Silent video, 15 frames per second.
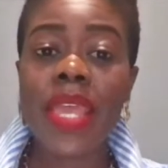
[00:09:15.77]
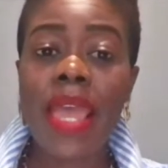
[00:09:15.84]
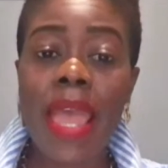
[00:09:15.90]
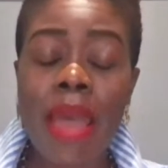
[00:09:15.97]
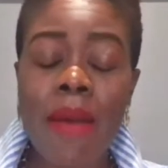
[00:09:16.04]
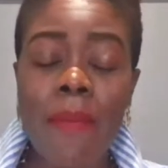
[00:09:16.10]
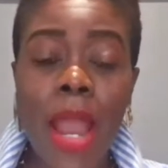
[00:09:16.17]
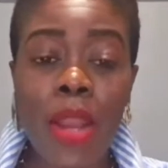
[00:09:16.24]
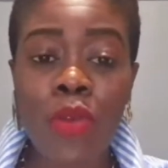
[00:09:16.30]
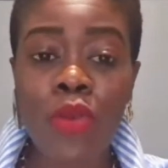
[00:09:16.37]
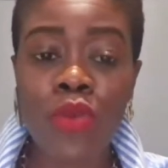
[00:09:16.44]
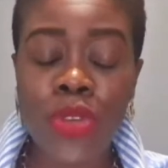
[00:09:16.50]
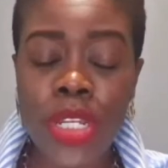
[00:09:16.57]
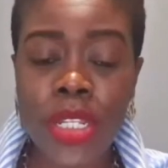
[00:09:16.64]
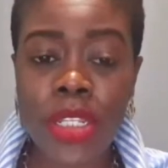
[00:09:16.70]
am I
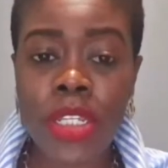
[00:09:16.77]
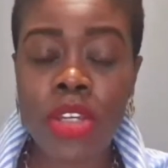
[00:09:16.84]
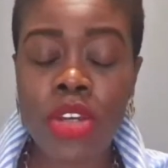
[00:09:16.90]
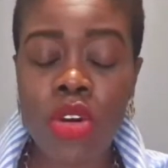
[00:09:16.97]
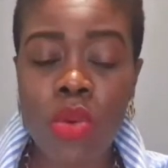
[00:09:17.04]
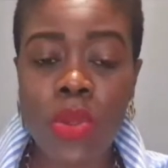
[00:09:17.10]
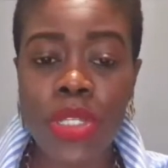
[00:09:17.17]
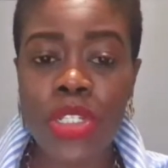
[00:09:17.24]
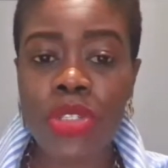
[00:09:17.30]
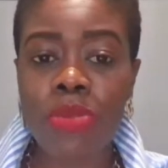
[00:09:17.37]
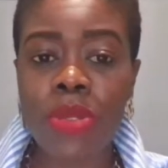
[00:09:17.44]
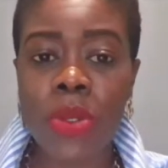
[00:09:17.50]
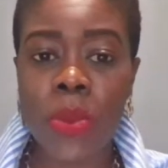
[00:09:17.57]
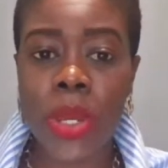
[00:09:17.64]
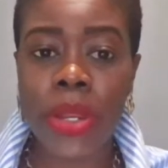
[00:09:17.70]
really going to
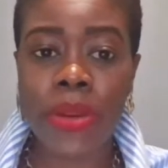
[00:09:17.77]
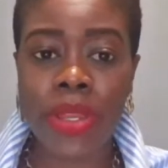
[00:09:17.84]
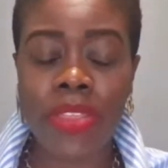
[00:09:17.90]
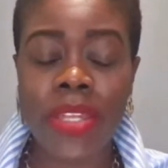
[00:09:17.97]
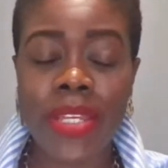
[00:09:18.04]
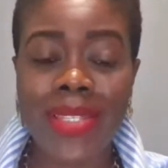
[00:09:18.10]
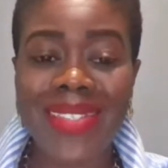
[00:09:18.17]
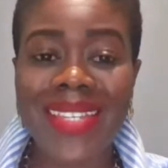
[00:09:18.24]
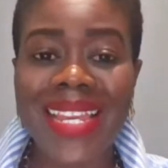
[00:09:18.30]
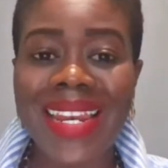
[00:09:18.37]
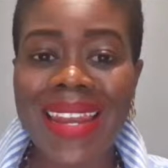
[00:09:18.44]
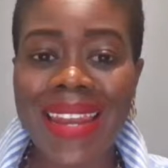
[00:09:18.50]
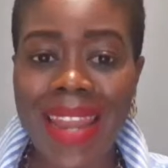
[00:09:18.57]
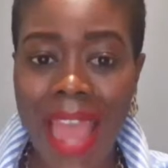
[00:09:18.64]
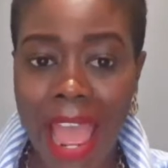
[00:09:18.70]
be wearing this
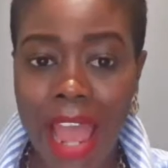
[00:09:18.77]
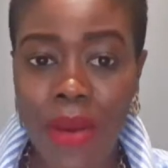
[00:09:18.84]
now?